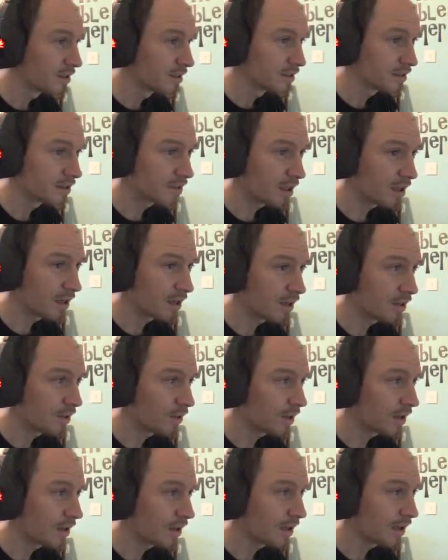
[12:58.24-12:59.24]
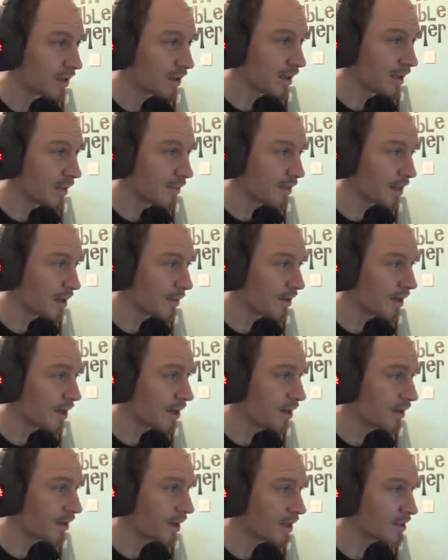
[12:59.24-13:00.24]
So yeah, there we
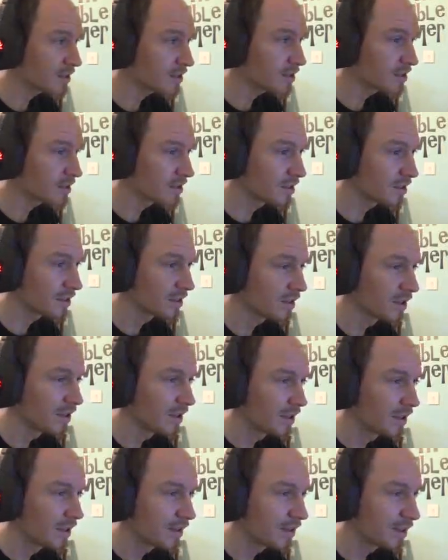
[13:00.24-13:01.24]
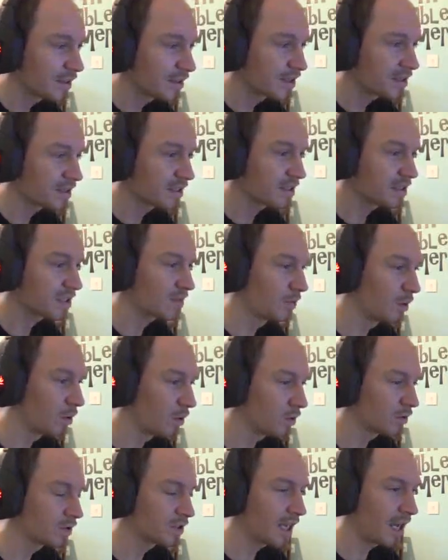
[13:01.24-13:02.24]
are. This is the
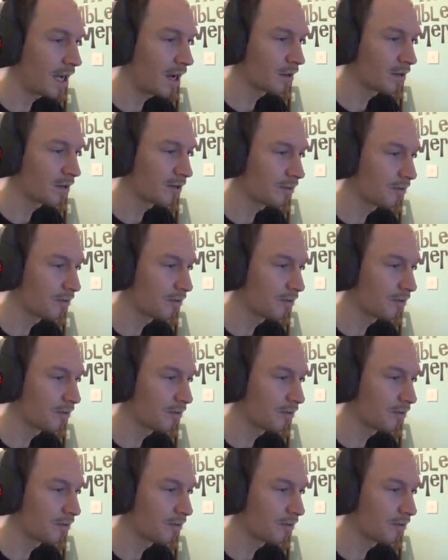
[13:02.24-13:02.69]
small town of